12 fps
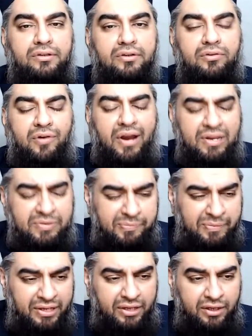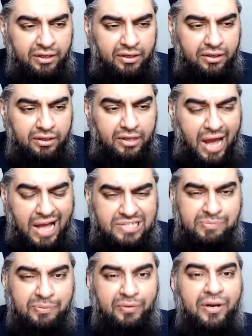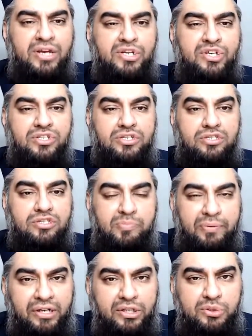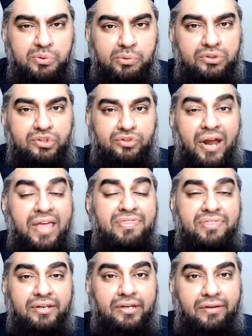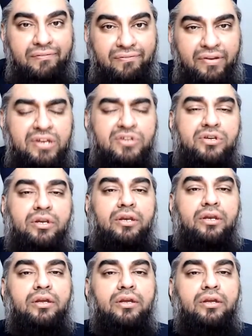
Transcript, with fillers: Grant me aspirations and spiritual strength and conviction.